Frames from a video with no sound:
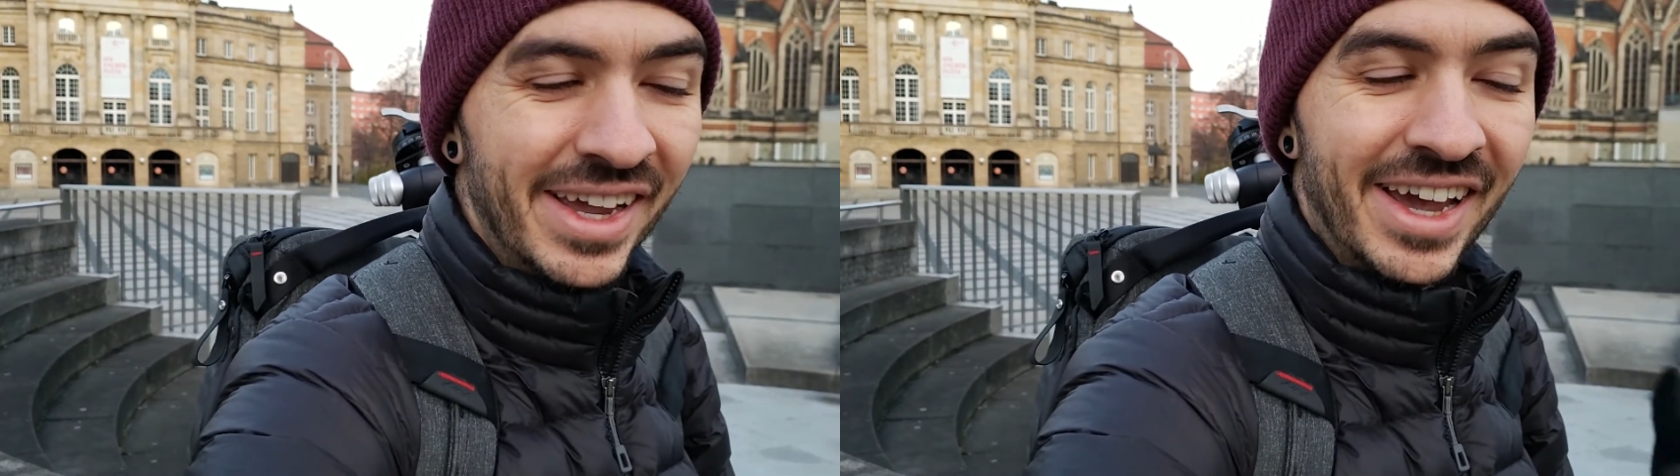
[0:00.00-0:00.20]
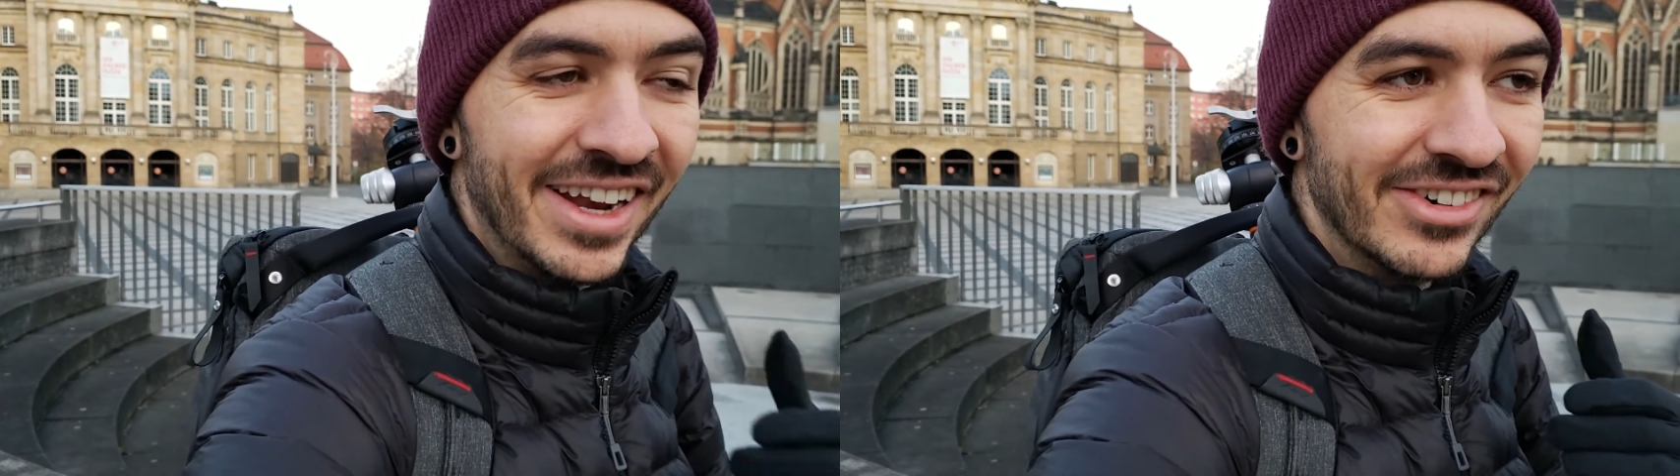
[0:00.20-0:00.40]

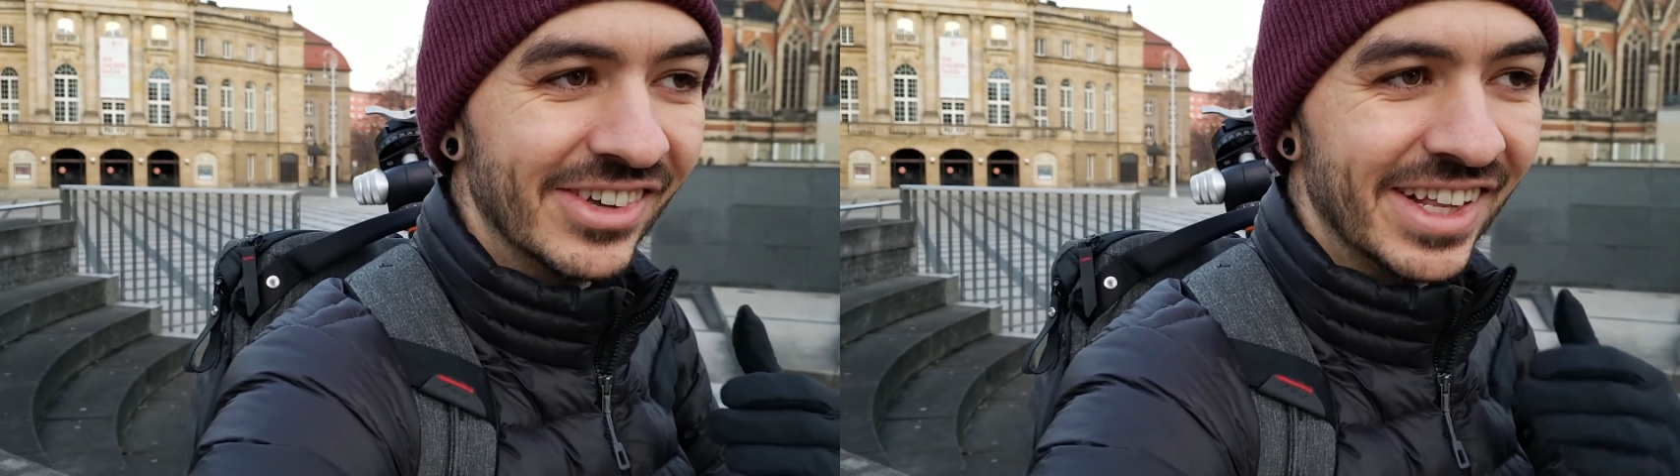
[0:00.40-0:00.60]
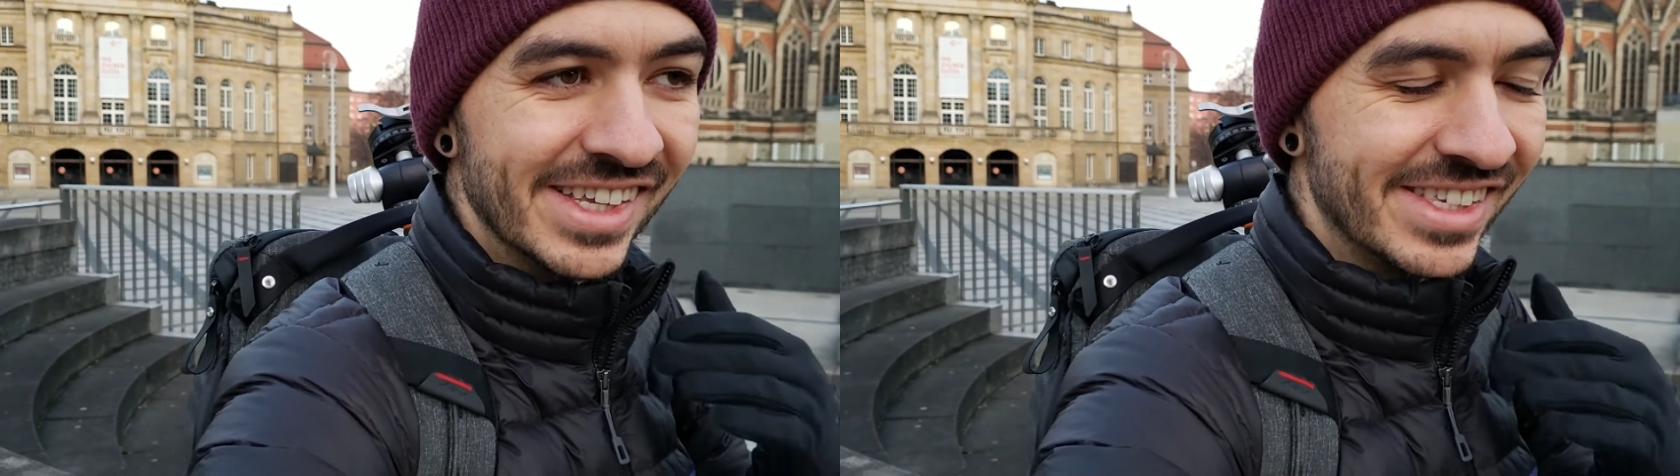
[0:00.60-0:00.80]
and I
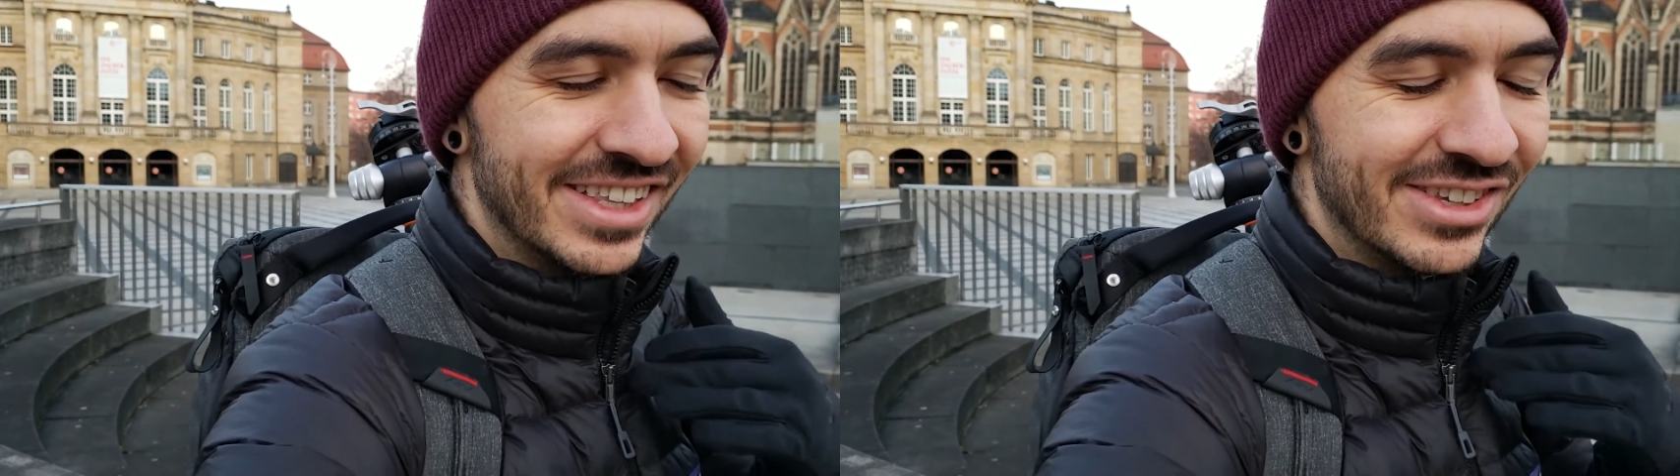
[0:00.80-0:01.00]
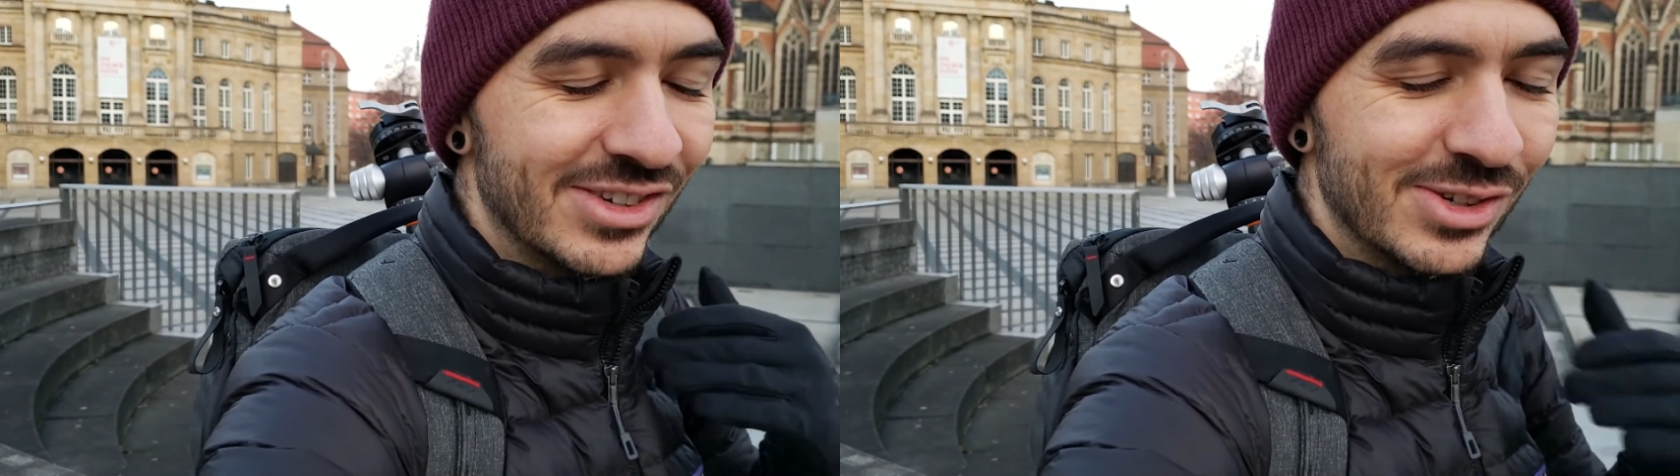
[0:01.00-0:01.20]
realized
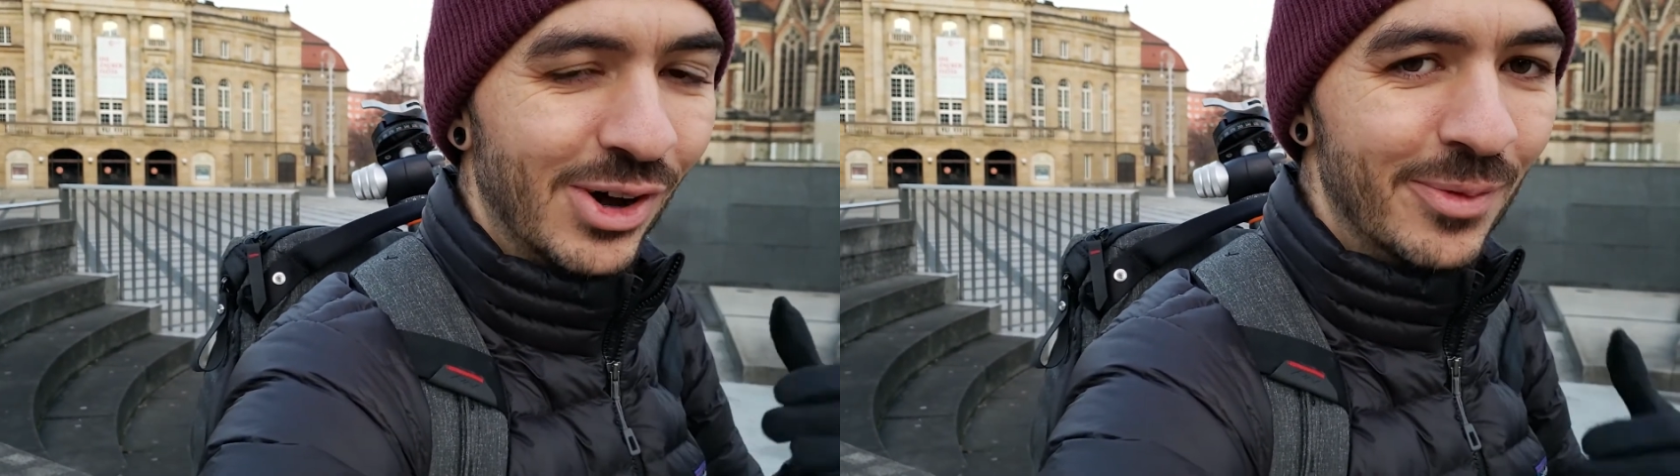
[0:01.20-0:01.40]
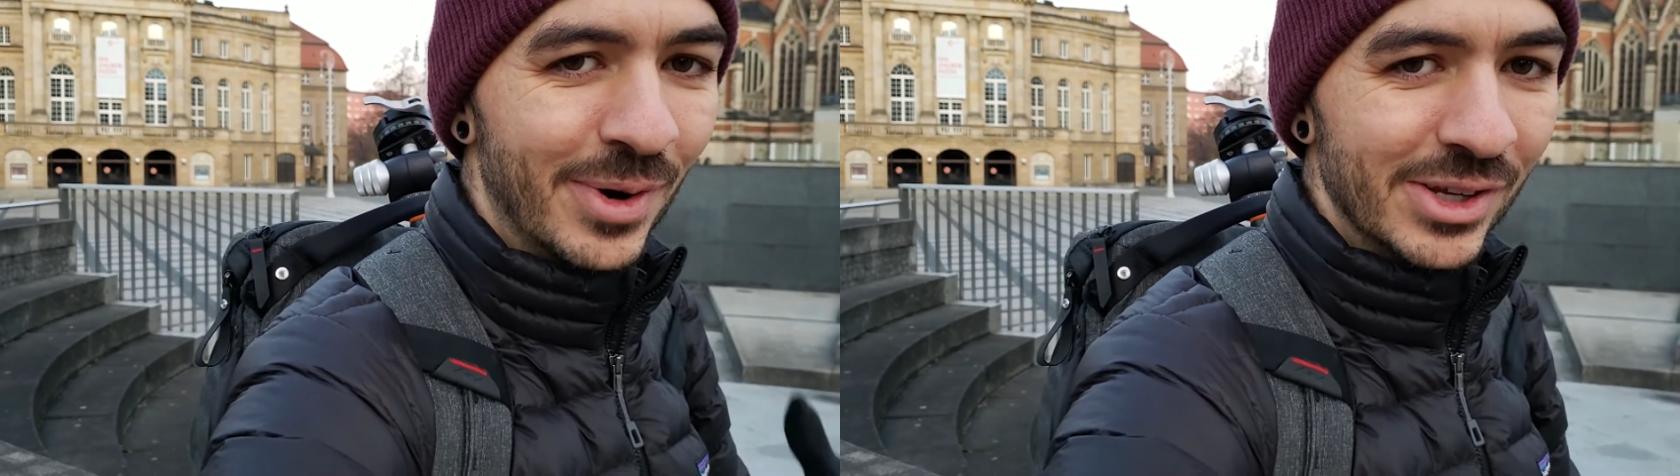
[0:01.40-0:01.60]
it's
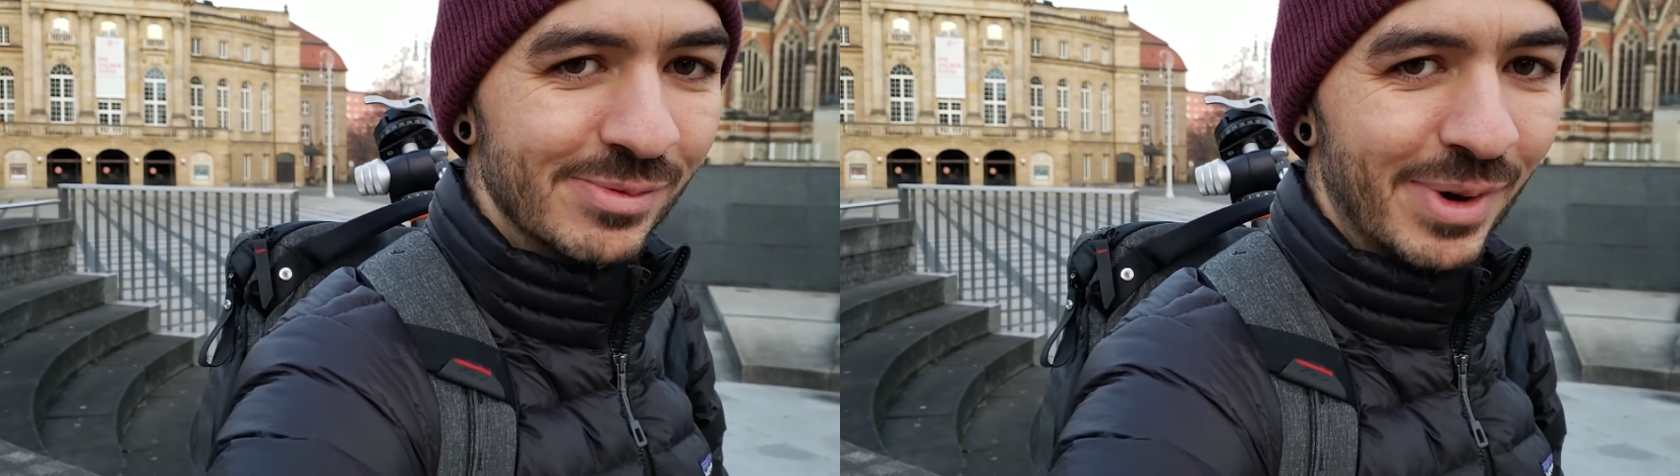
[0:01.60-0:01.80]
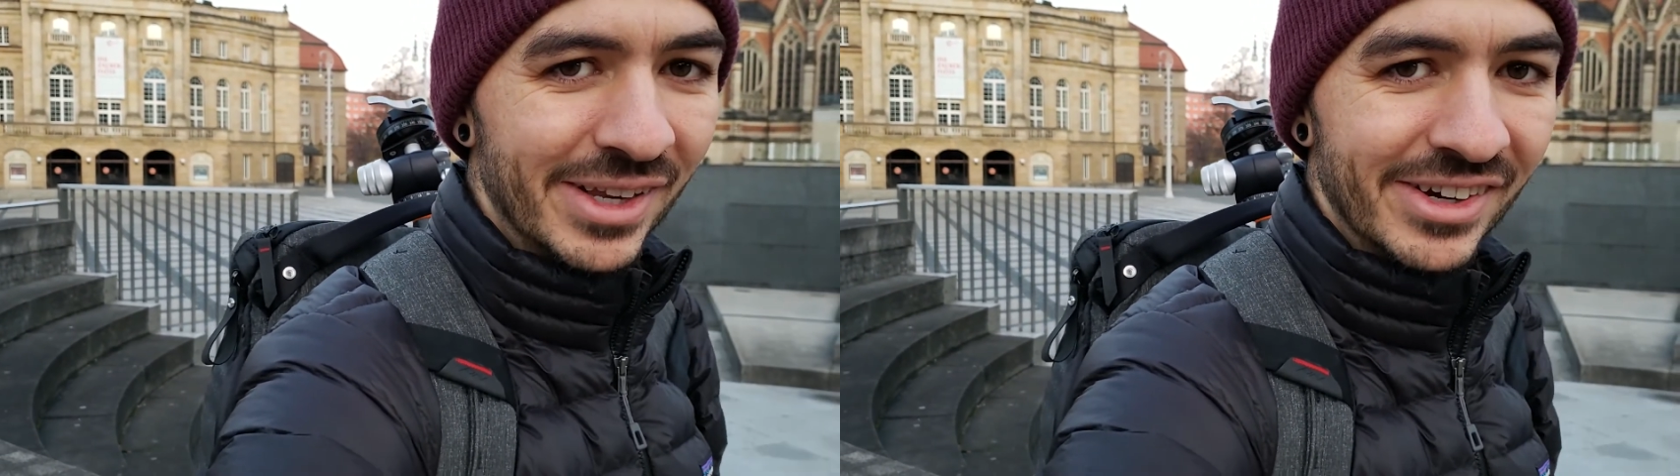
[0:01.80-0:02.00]
so much
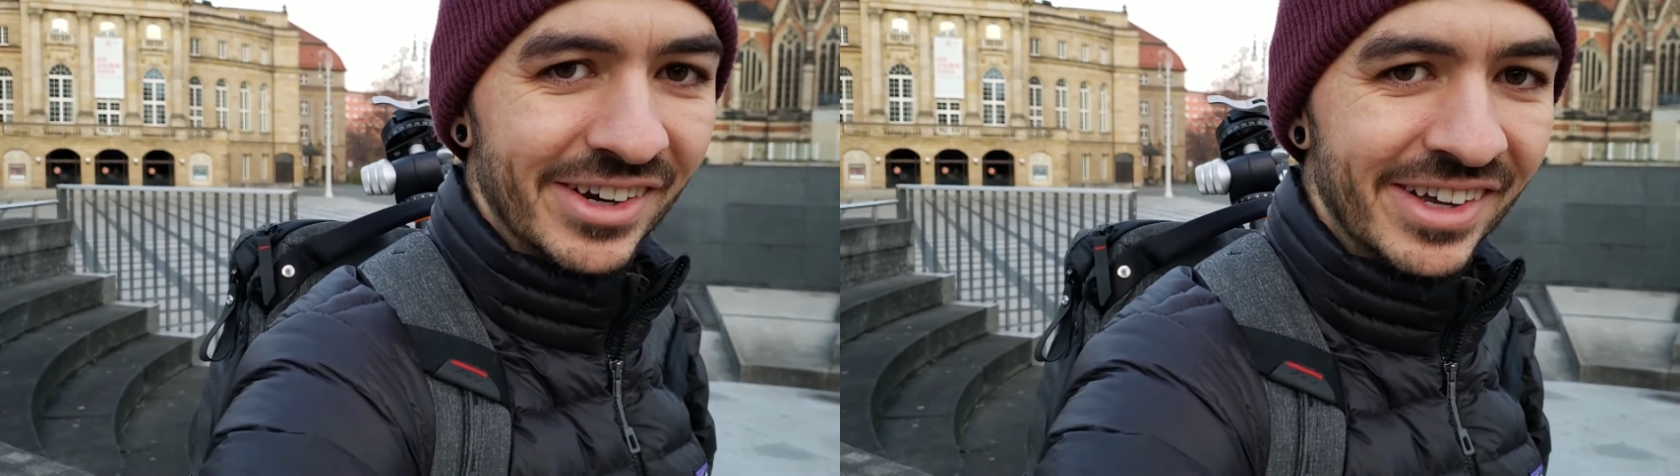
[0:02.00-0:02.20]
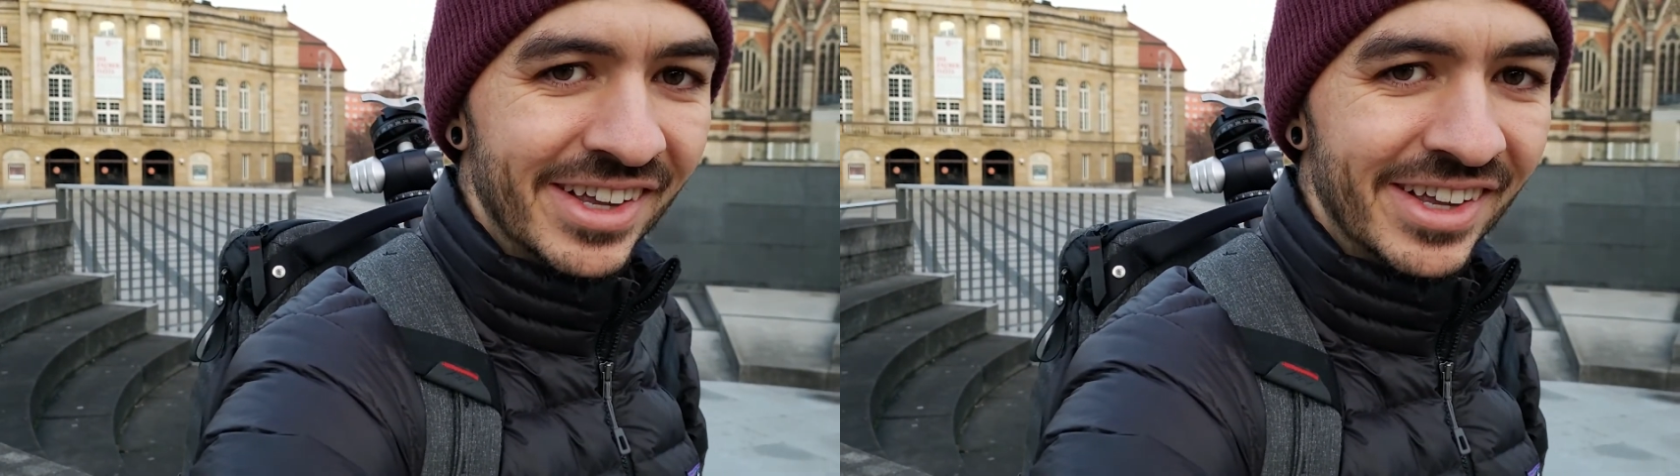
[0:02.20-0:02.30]
better.